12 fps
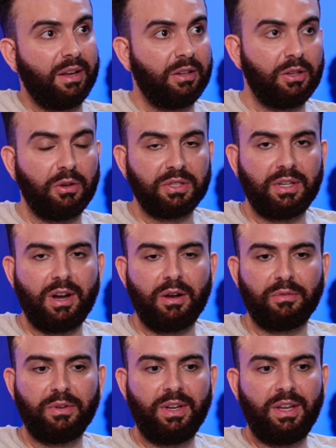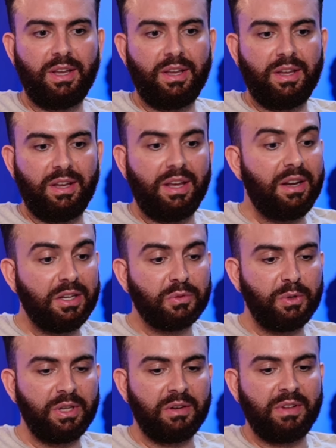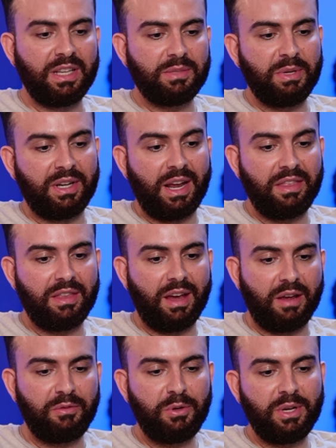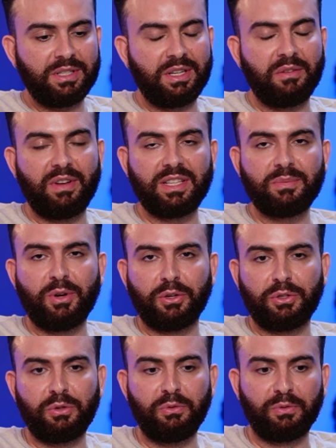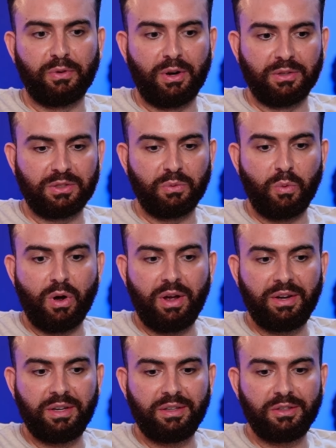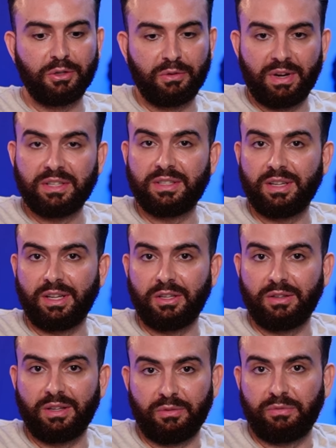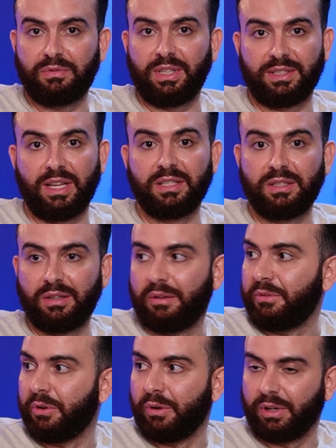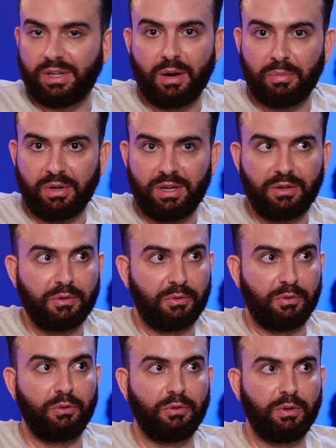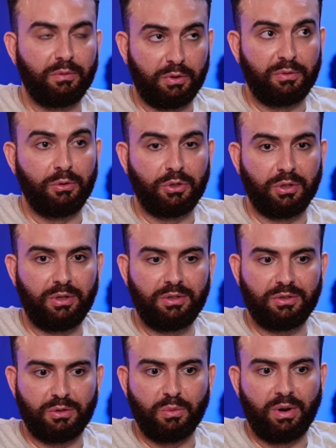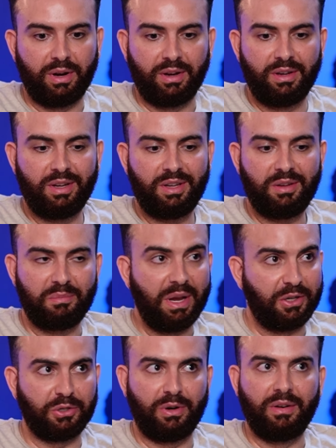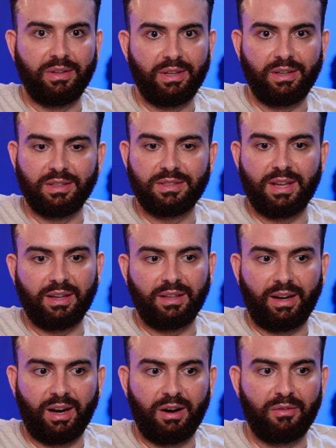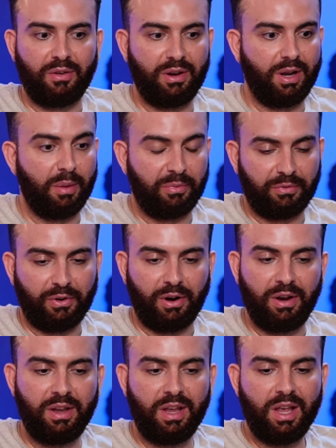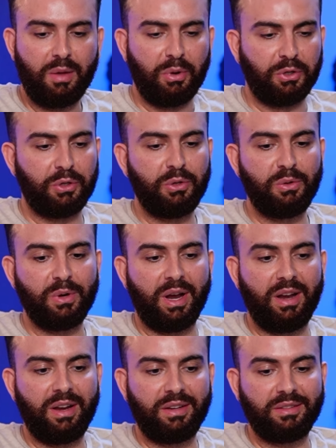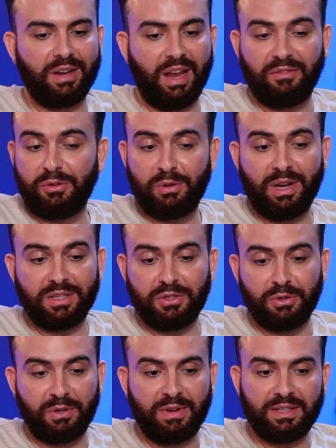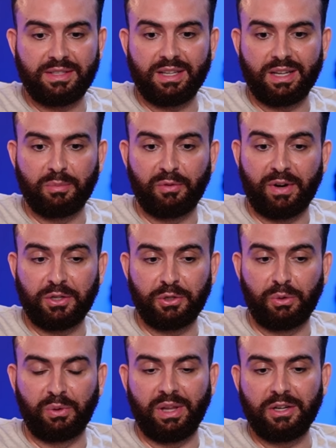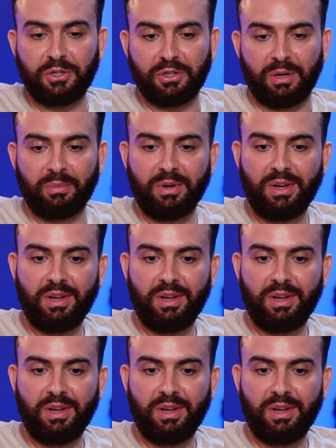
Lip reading: and close it off, it is really an investment, and I view it as an investment on two fronts. One, you're investing in the success of your company and of your future, so you want to make sure everything is taken care of up front. But two, I view it as you're investing in a professional relationship